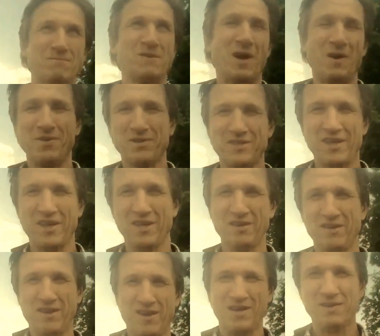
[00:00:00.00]
I'm not saying
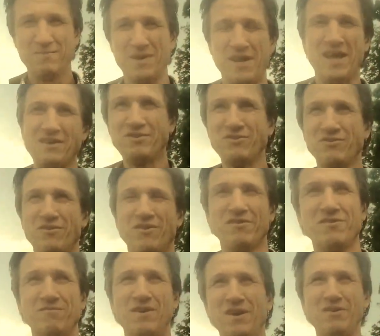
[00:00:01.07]
that I'm an angel on
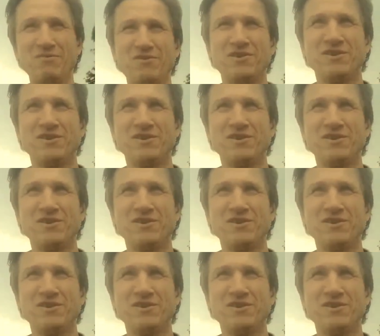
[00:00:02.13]
the road.